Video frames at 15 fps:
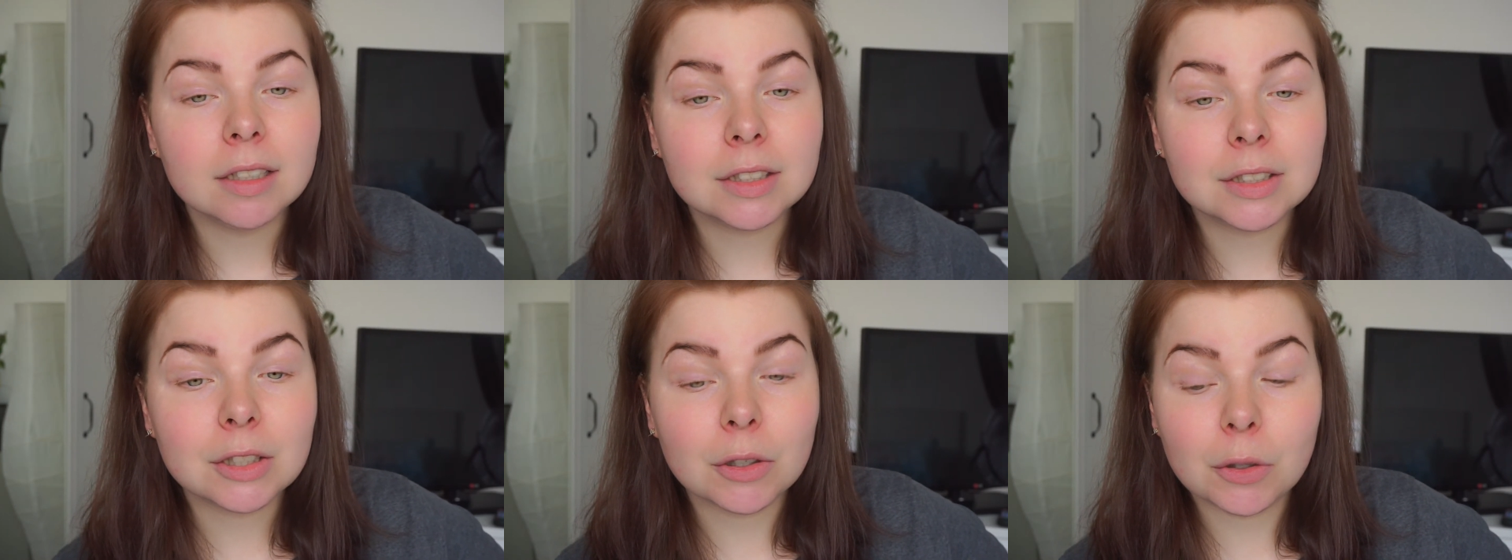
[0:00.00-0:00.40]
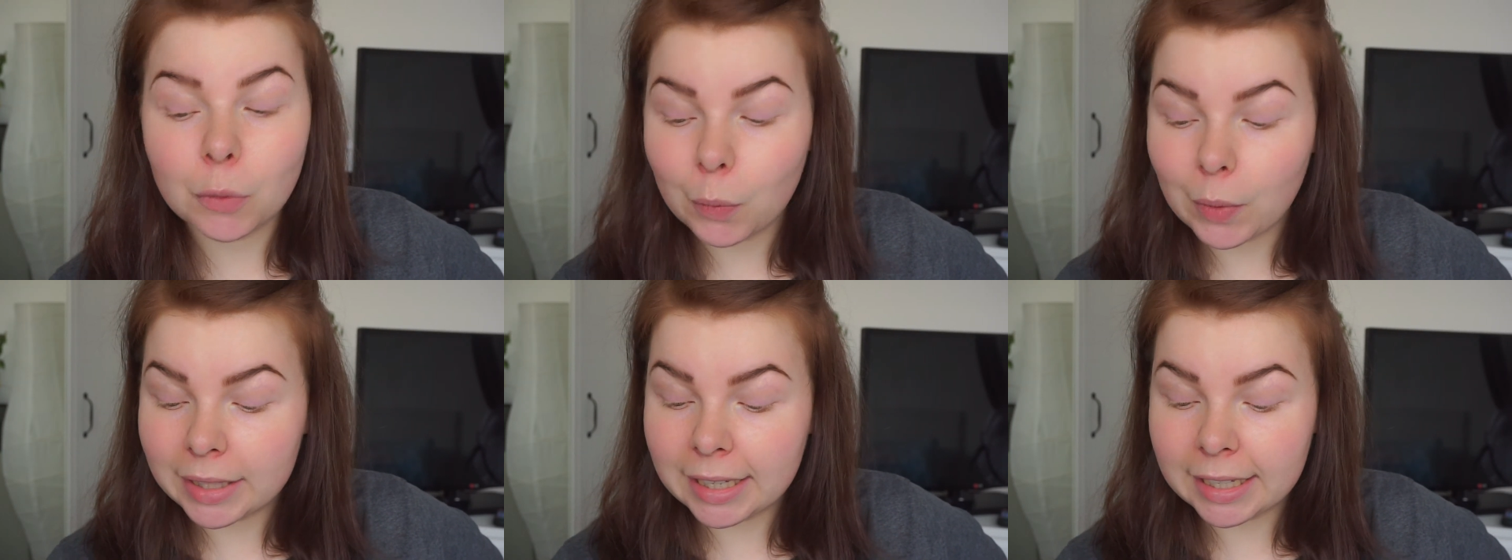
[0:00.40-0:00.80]
So
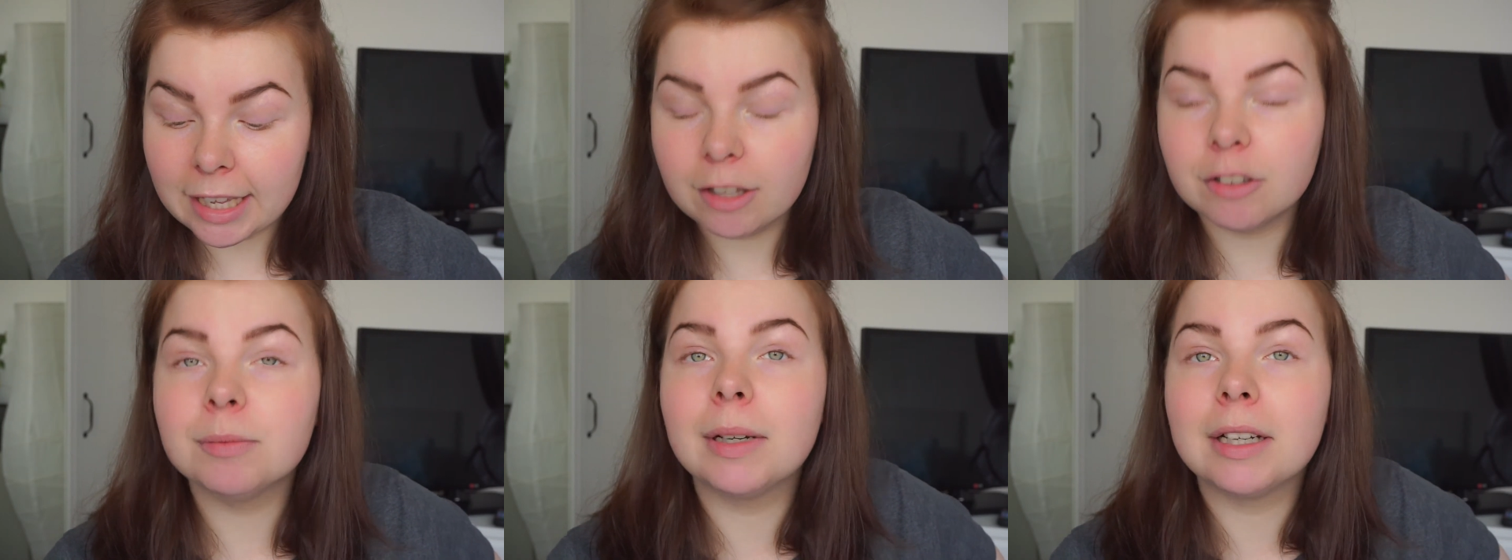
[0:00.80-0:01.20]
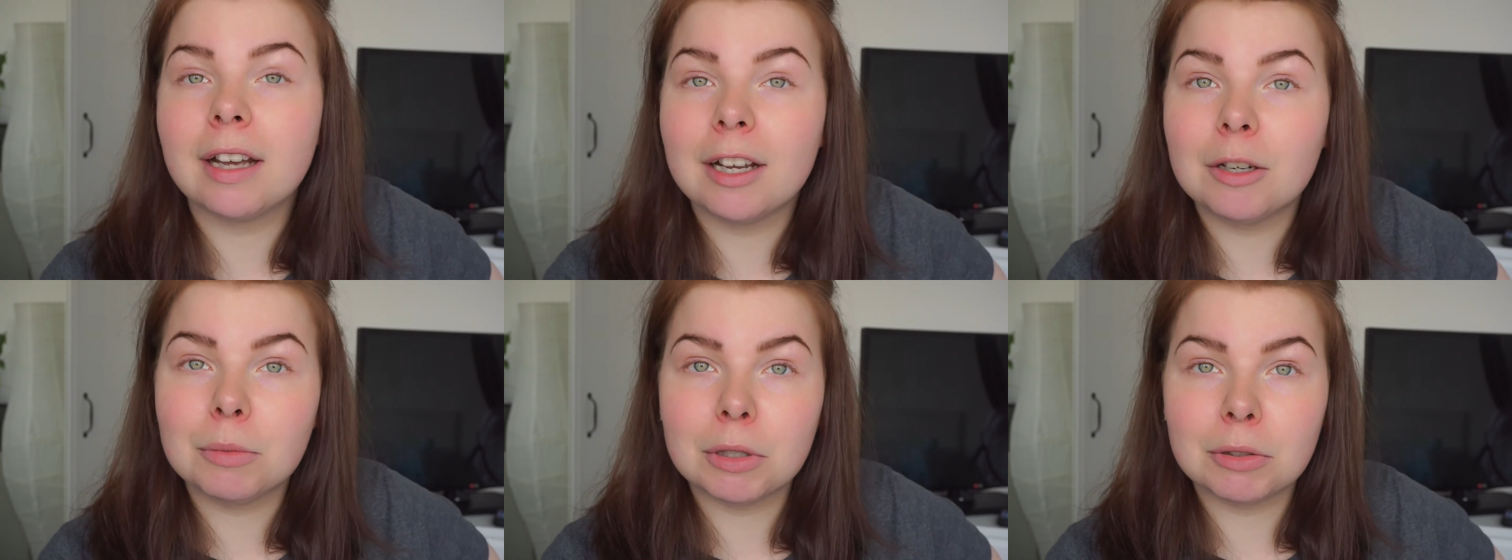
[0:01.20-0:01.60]
when I have my
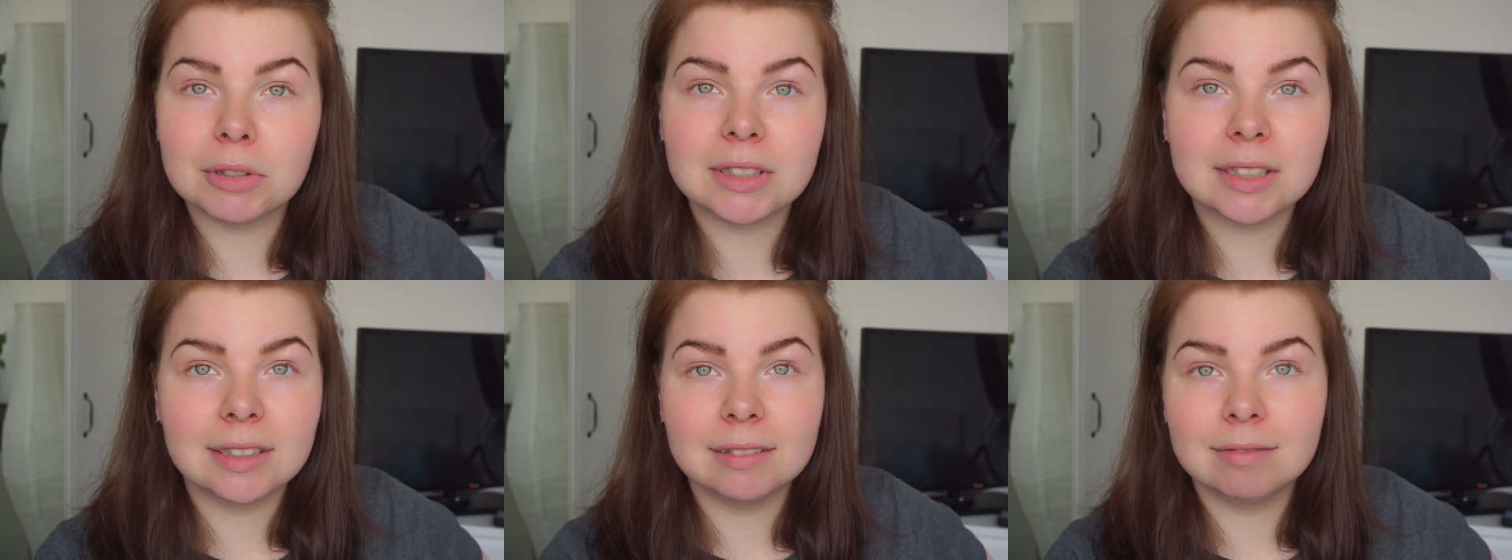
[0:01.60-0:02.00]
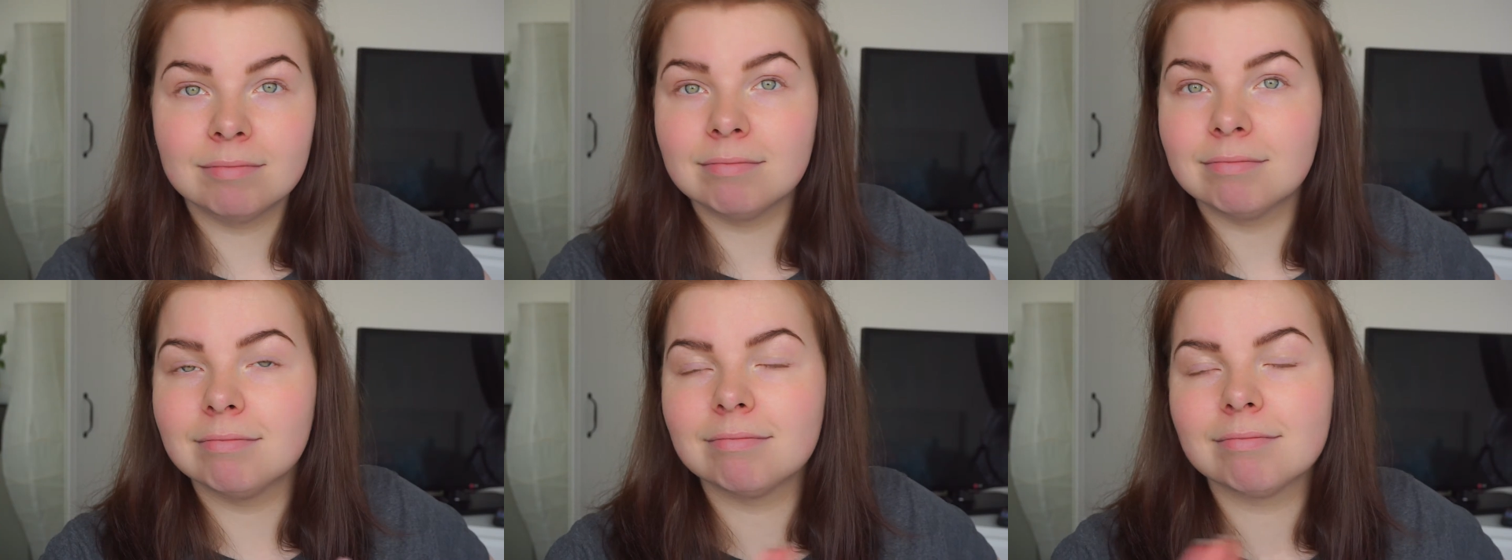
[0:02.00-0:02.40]
eyebrows
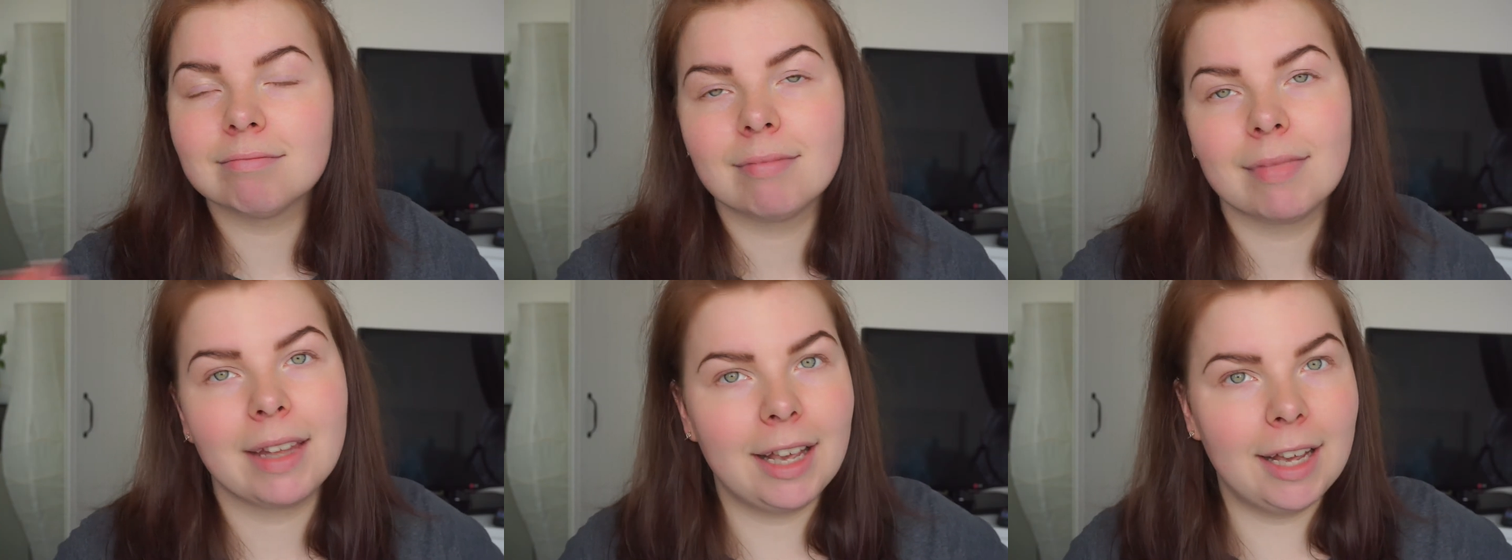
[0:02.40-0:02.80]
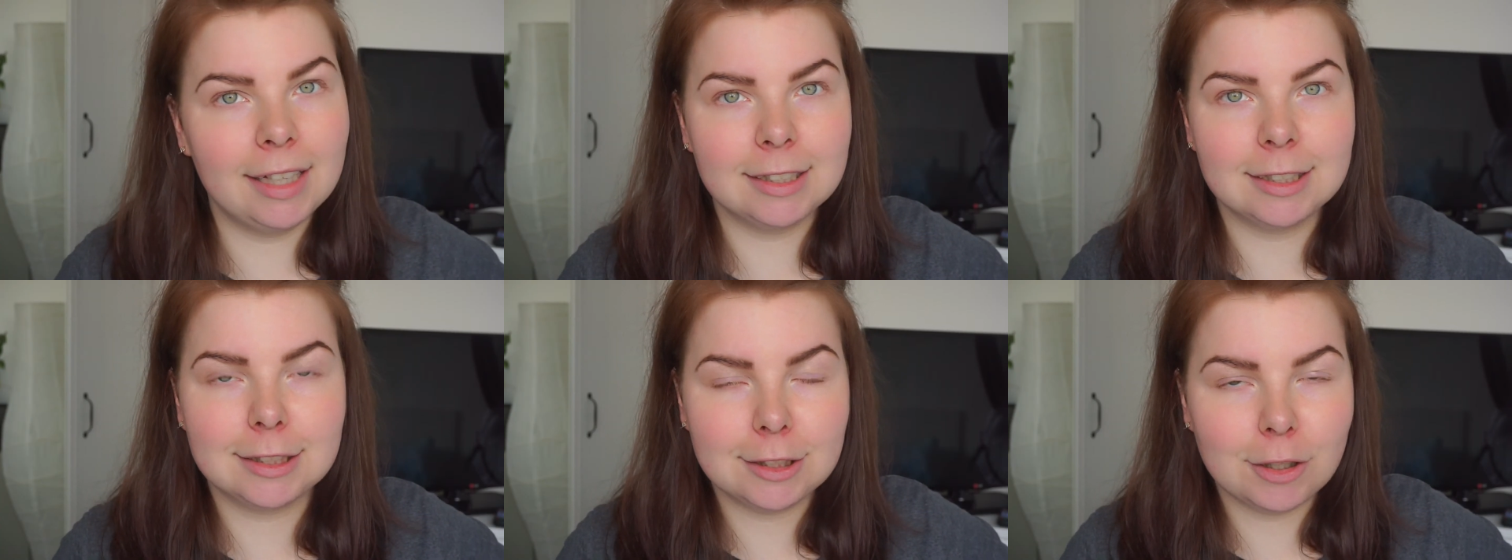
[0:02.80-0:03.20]
done,
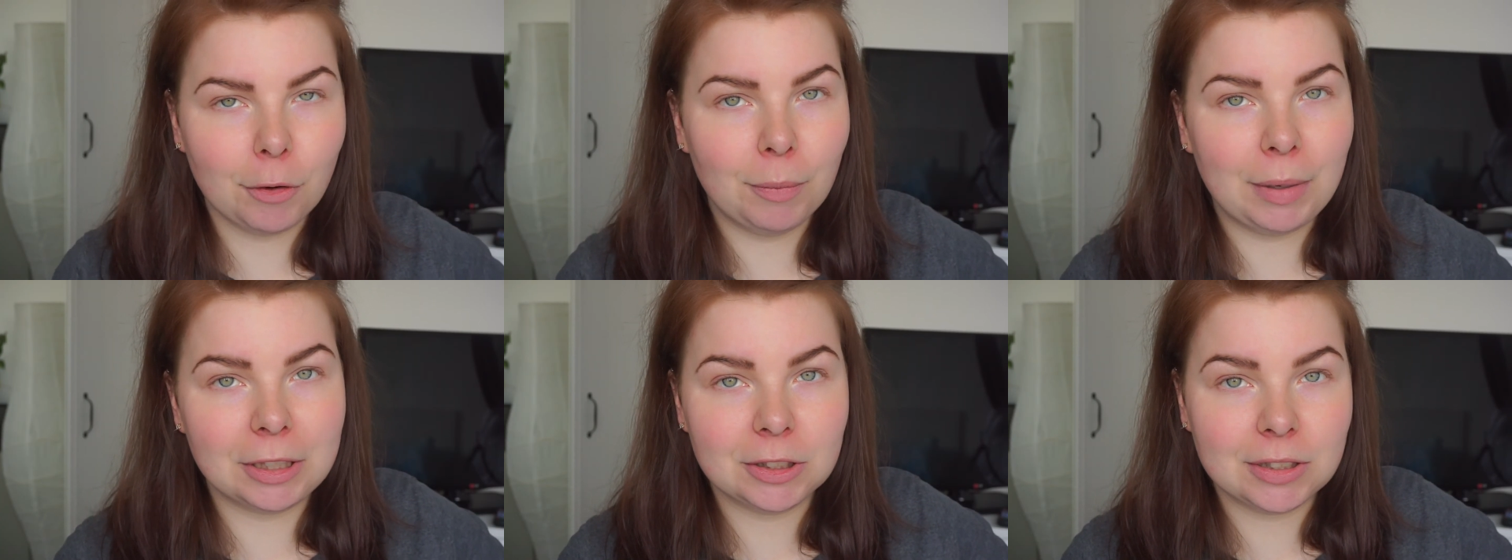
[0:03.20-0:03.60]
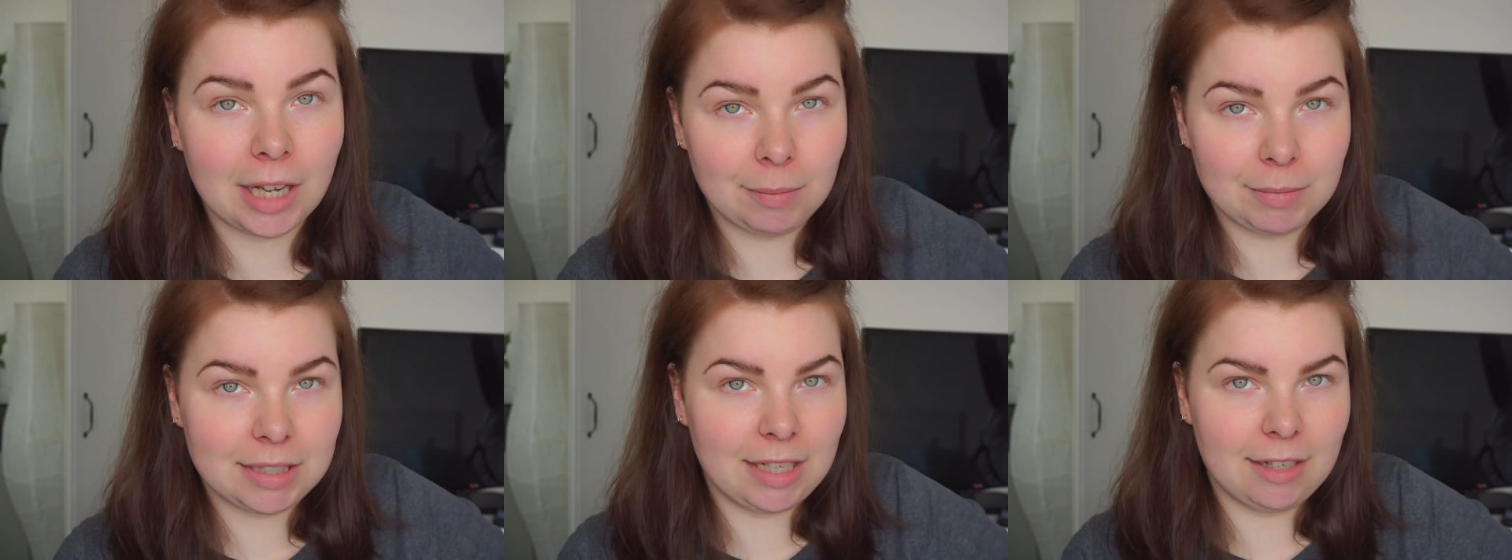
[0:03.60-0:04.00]
it's so much
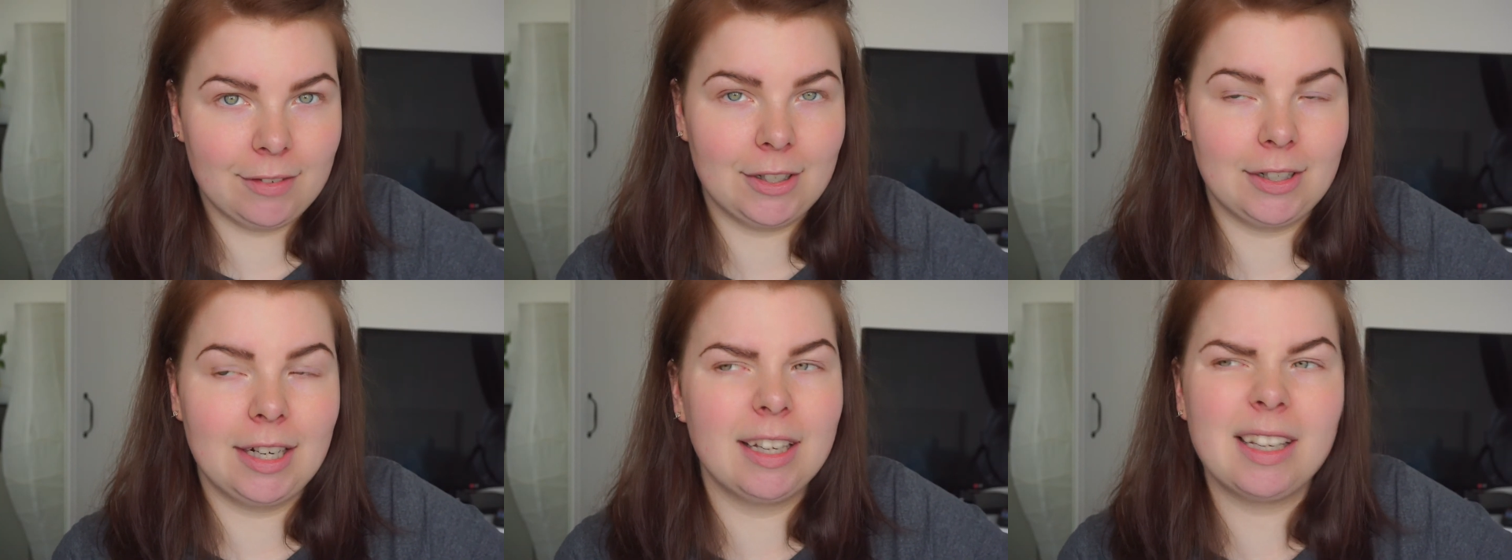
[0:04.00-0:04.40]
time saver.